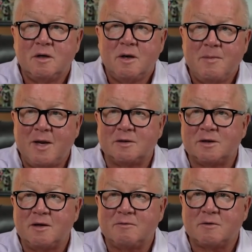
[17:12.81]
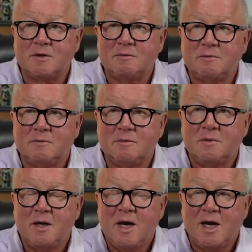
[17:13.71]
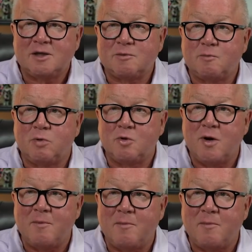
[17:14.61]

Mountain Savory. I just blew up